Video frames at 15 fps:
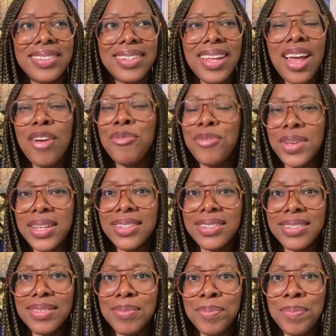
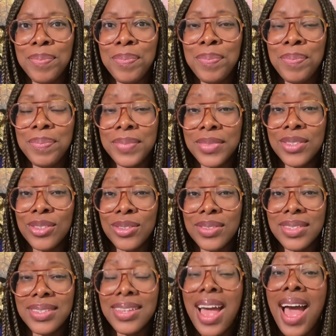average
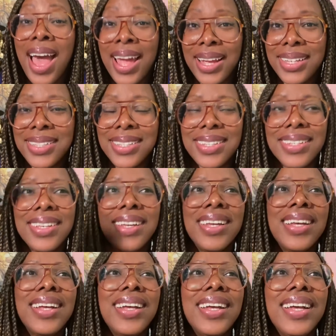height,
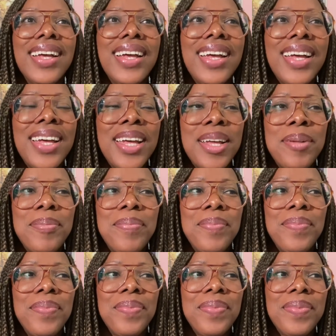
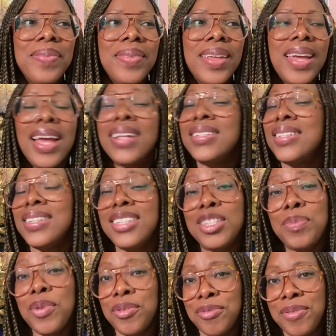and he
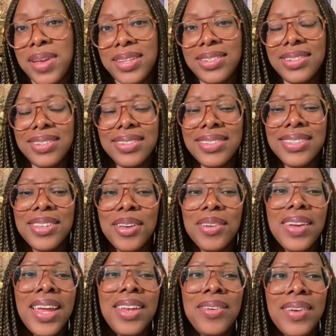spoke French.
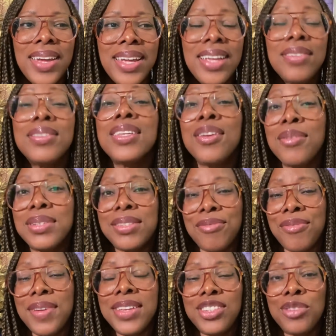So anyway, he was a
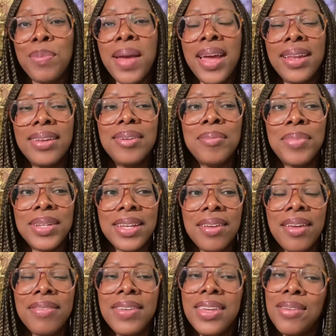French man, but
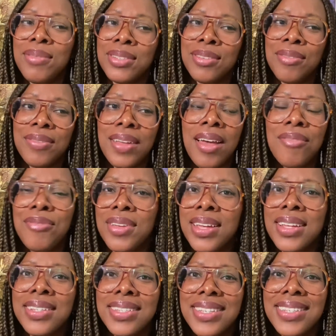I think he was of
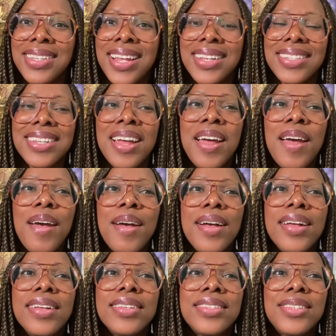African descent.
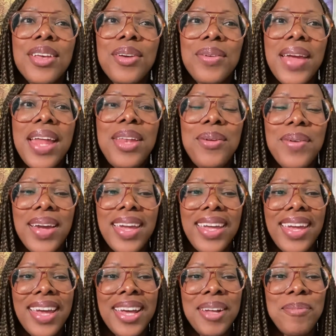So
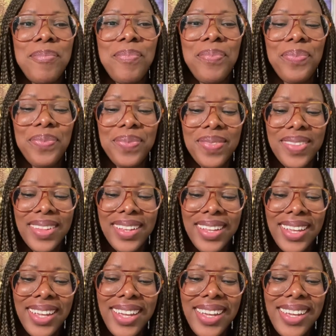anyway,
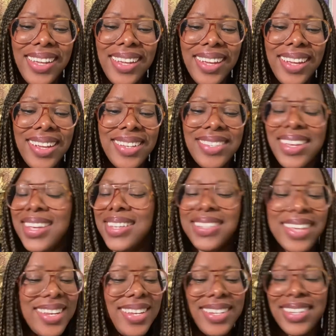he
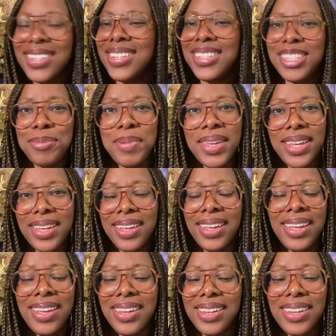said he didn't speak
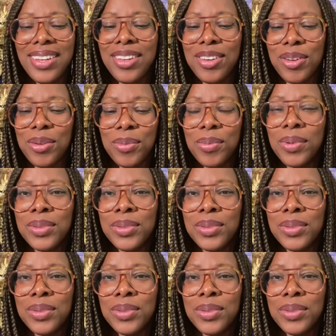English. You know,